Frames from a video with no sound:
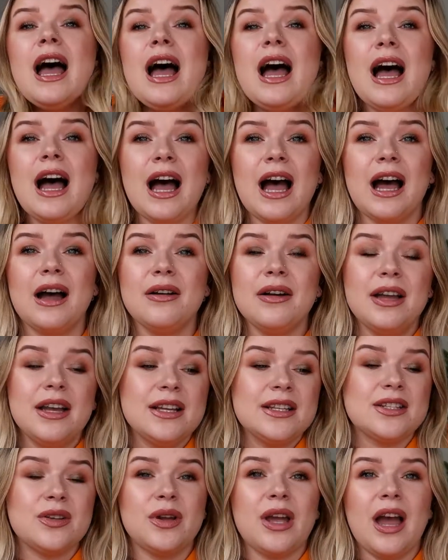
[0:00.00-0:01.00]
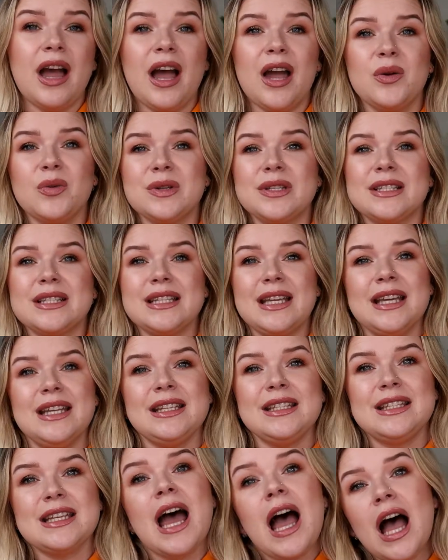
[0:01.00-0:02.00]
So yeah, I was
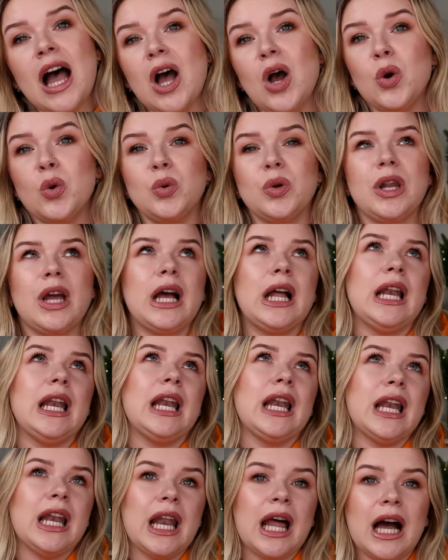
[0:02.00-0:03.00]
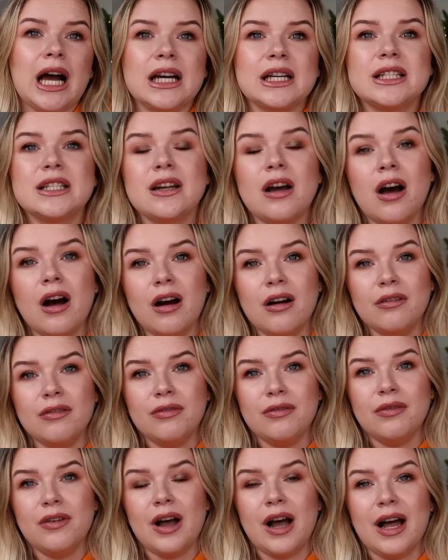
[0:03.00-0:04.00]
in town a lot of